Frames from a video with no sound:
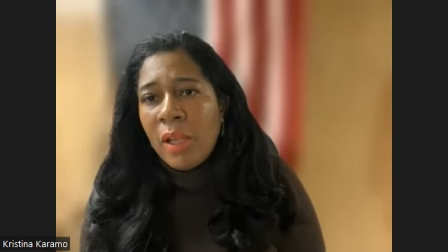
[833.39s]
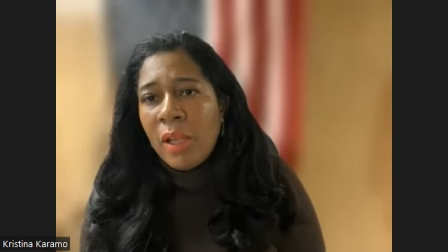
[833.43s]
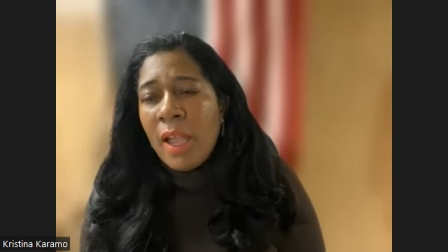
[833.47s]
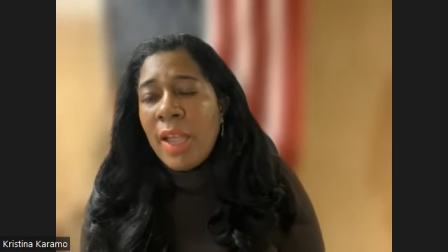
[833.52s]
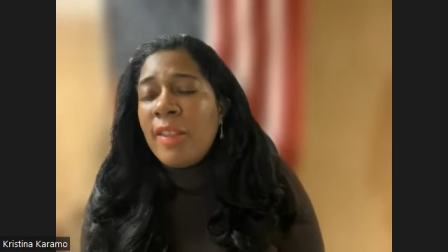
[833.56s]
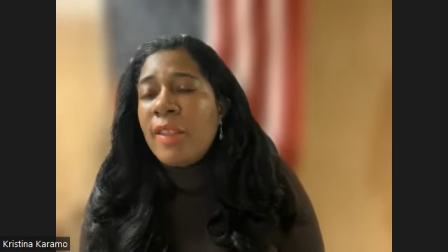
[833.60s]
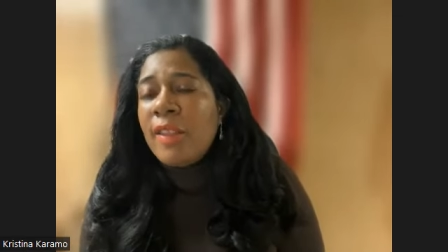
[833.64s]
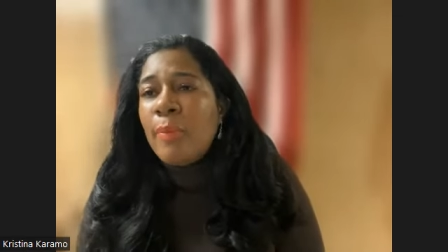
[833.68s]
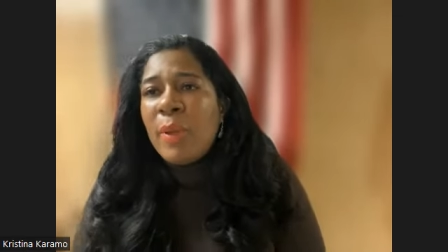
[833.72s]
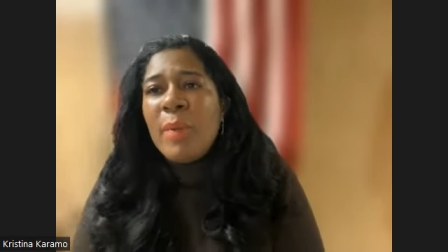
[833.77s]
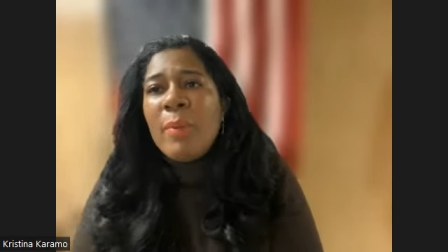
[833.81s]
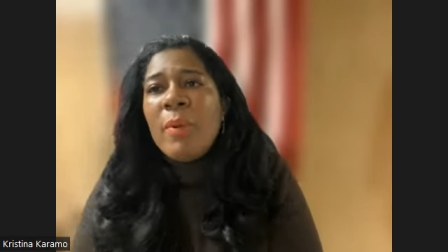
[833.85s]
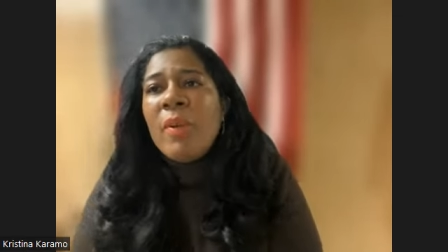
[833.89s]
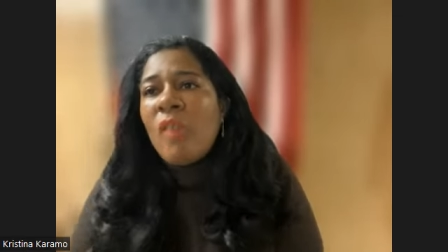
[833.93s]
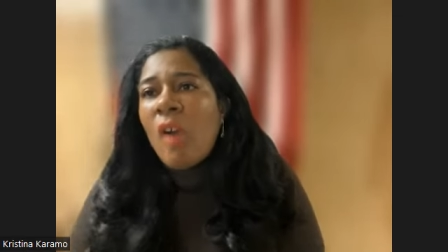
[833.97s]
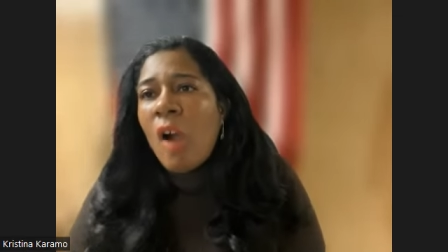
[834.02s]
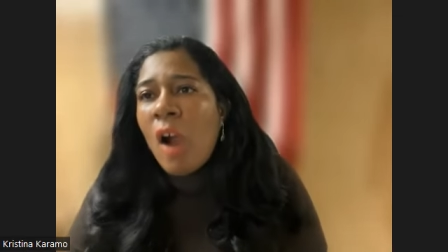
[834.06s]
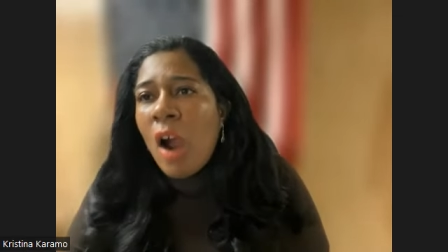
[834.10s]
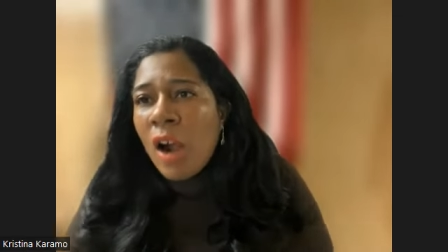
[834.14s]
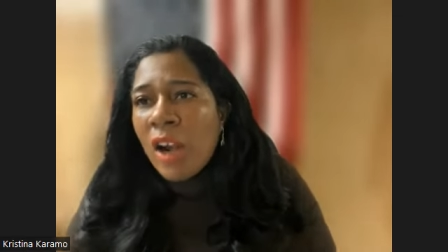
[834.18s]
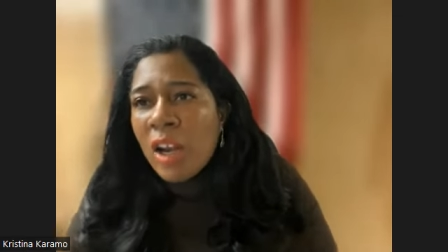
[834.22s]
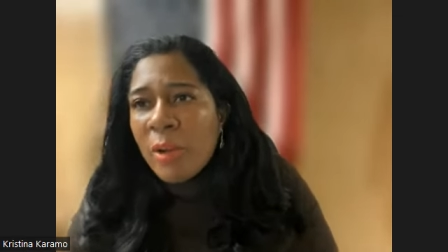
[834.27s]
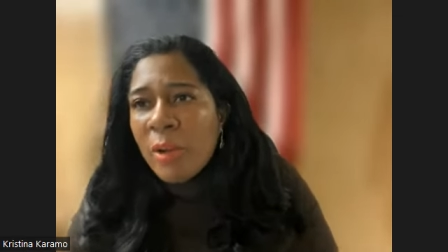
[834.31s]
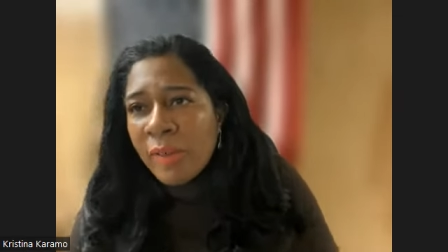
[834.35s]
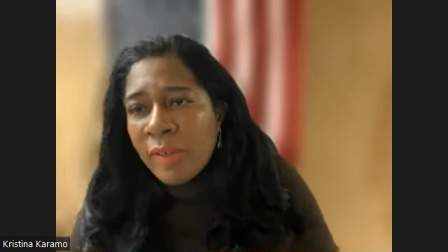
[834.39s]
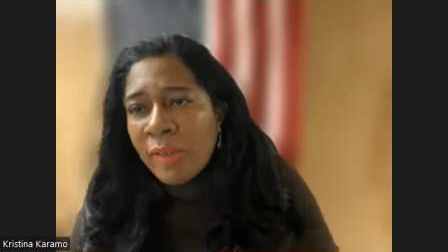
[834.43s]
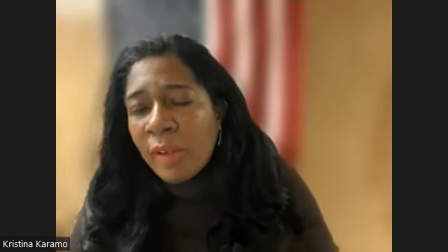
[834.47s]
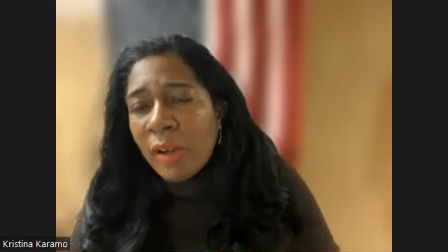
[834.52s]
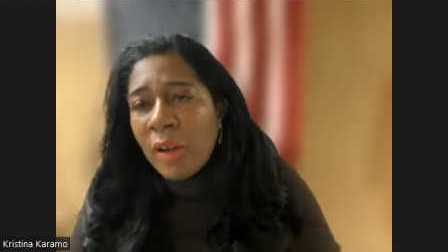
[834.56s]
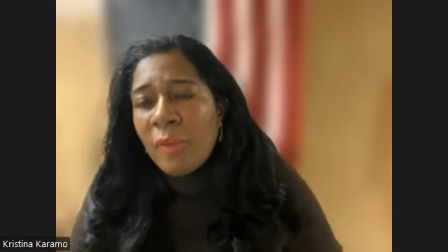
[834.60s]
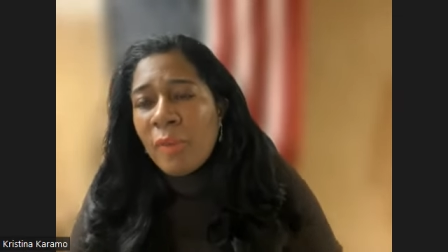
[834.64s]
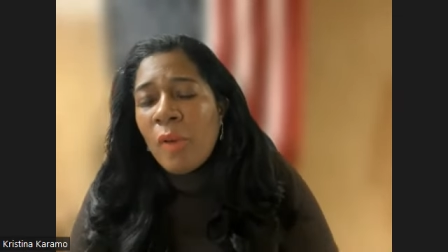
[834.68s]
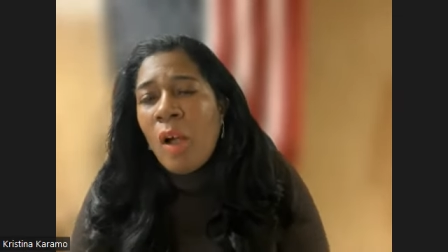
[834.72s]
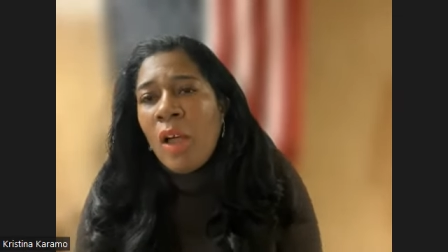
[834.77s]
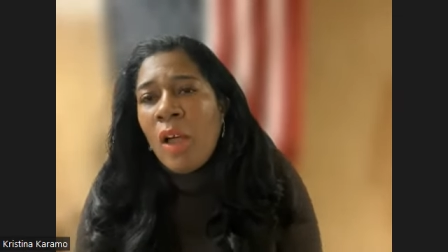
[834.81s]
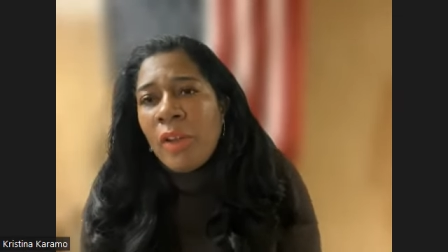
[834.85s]
And the people have already
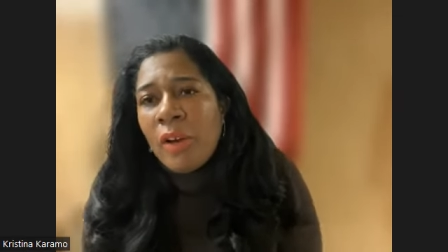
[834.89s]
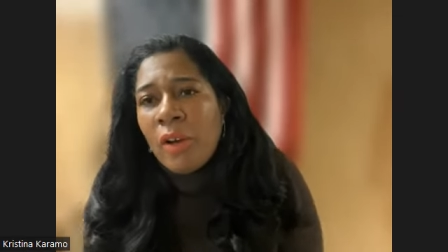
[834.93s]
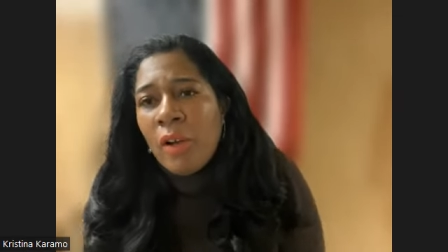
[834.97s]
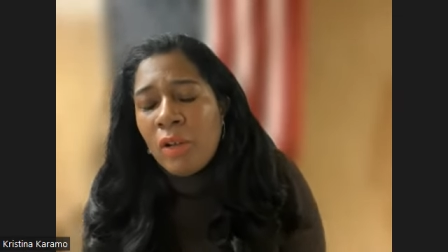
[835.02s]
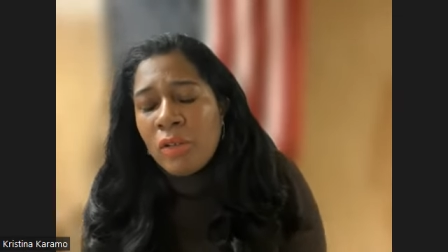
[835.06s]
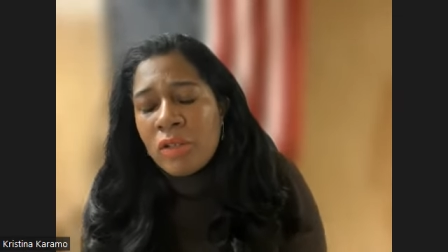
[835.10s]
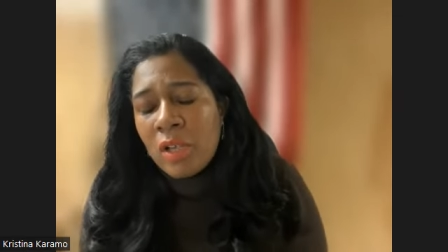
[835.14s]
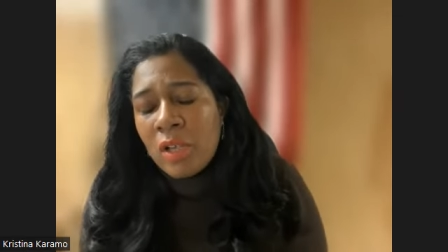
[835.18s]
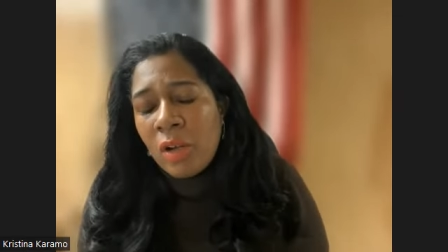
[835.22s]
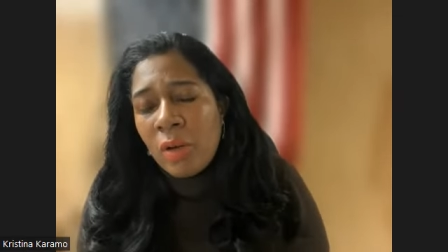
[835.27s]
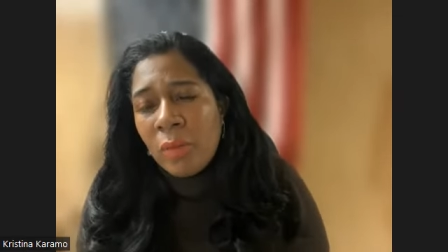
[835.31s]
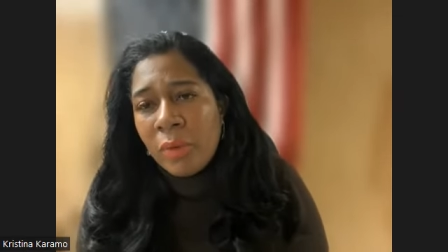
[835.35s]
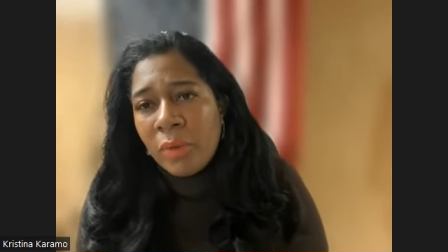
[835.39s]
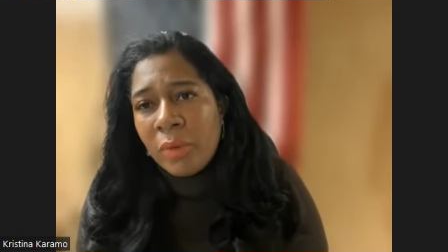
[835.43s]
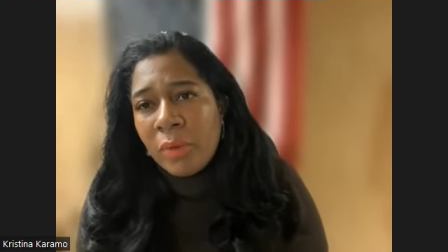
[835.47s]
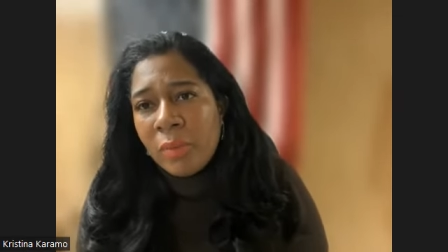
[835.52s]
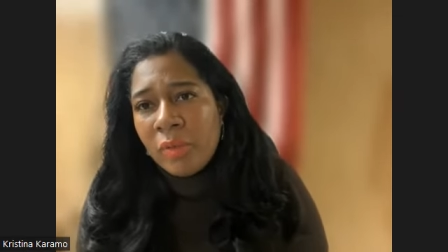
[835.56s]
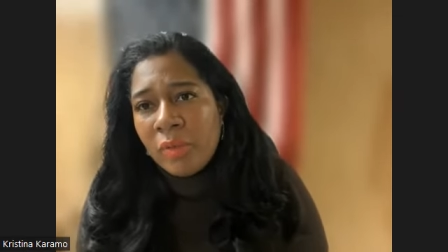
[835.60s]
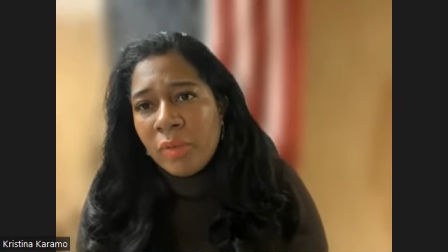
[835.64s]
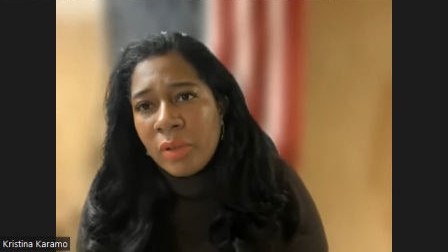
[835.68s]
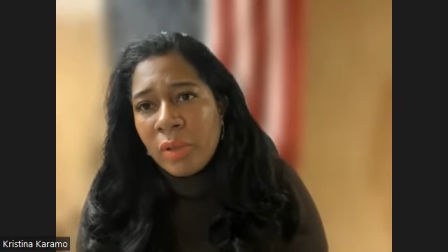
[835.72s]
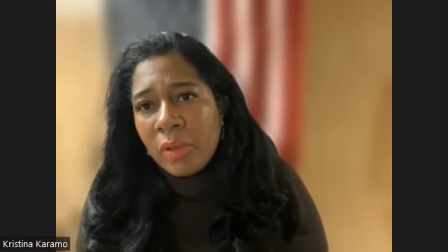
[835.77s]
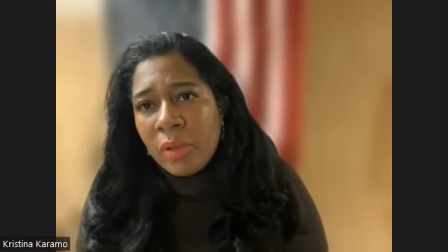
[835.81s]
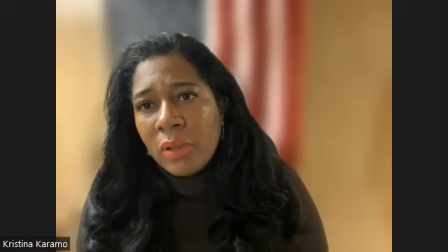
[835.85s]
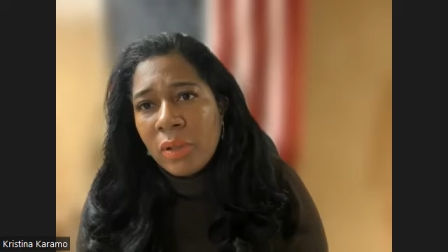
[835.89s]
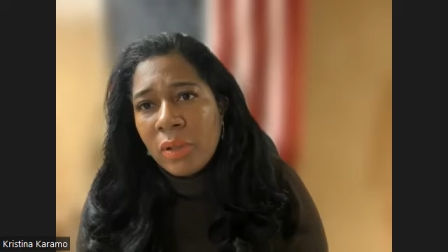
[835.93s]
reserved all their hotel rooms.